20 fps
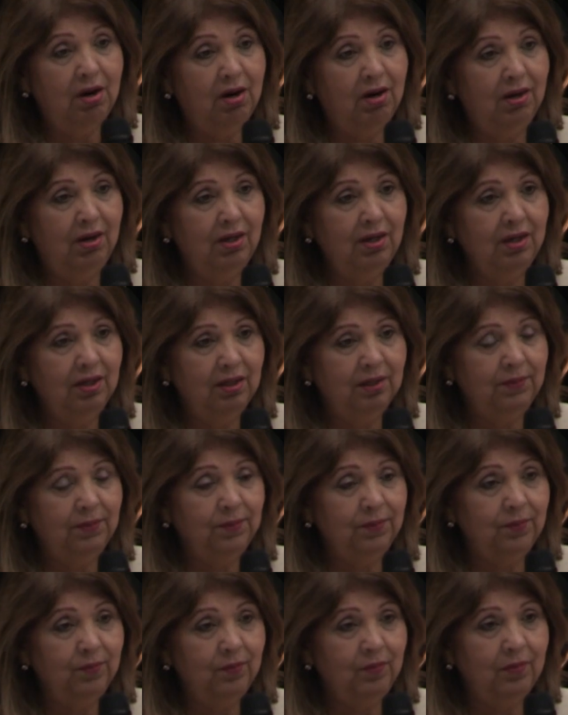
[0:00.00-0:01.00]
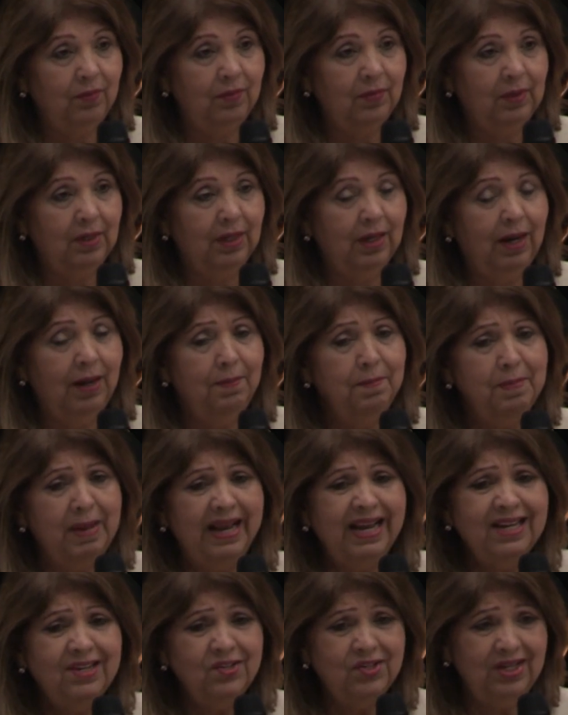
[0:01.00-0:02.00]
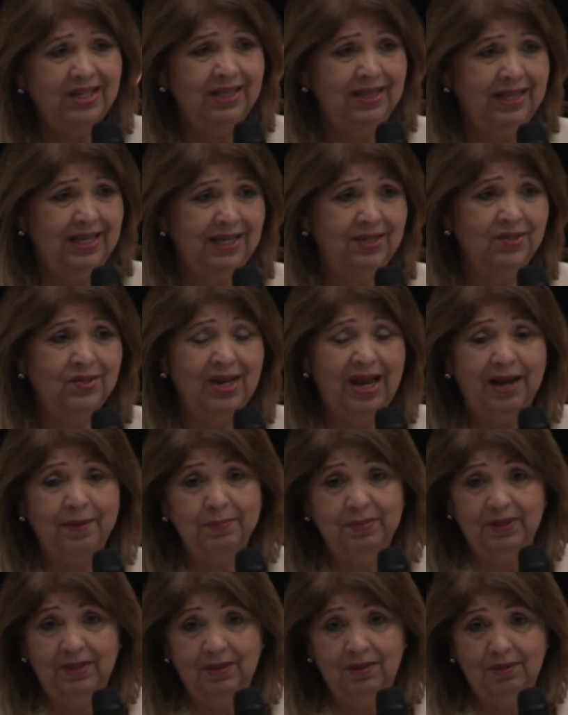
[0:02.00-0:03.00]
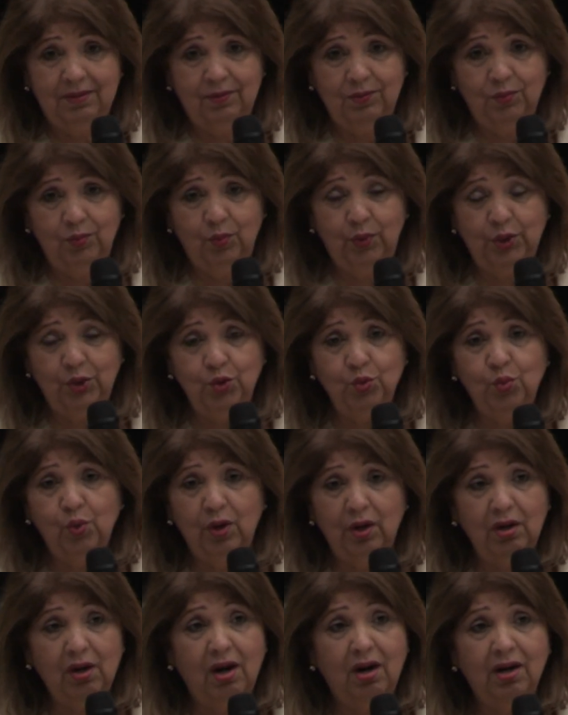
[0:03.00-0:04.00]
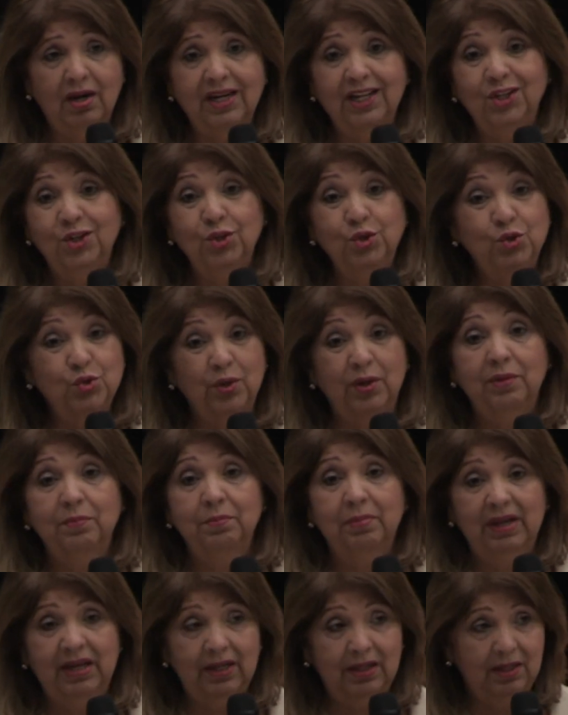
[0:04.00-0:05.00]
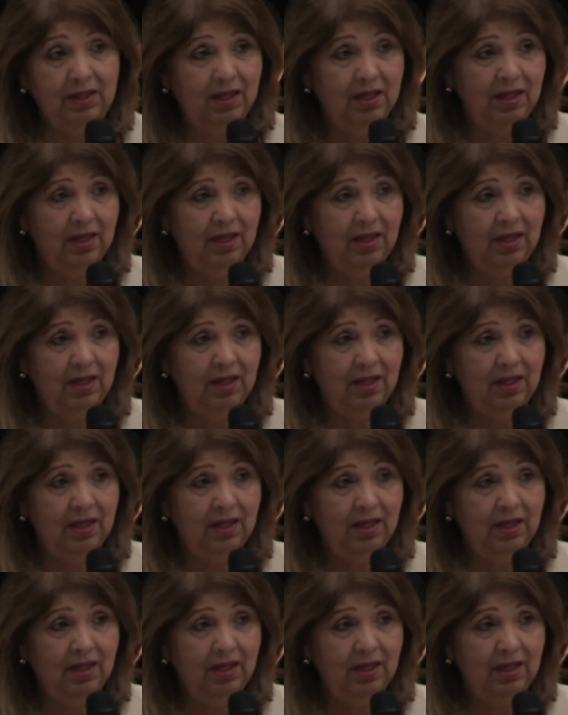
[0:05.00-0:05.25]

hard. Amazing things happen when you work hard and you dream big.